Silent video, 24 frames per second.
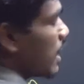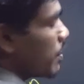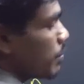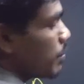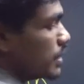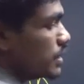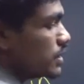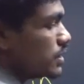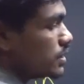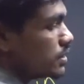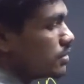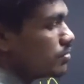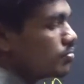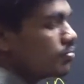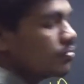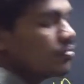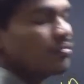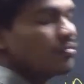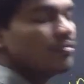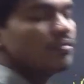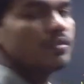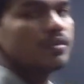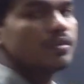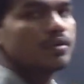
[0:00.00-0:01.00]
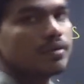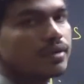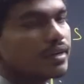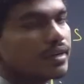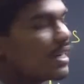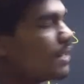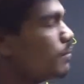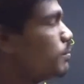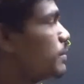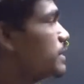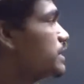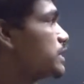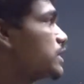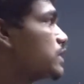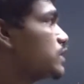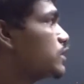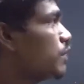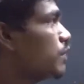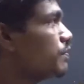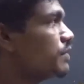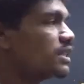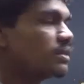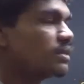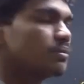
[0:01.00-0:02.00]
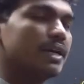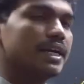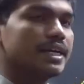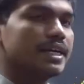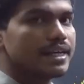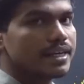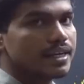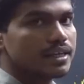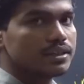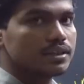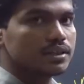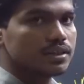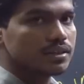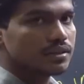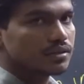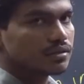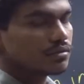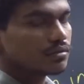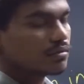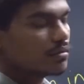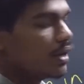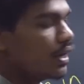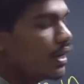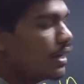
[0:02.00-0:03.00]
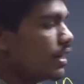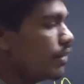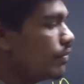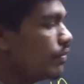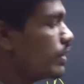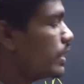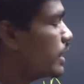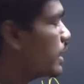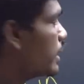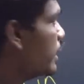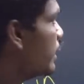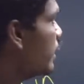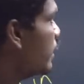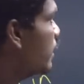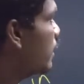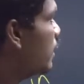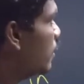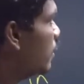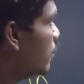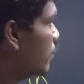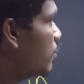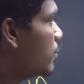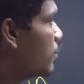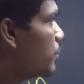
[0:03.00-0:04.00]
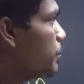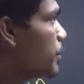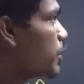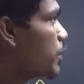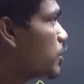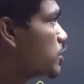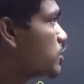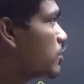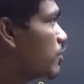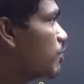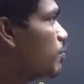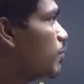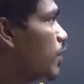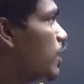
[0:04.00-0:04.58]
happens? Temperature of this plate increases, and definitely because of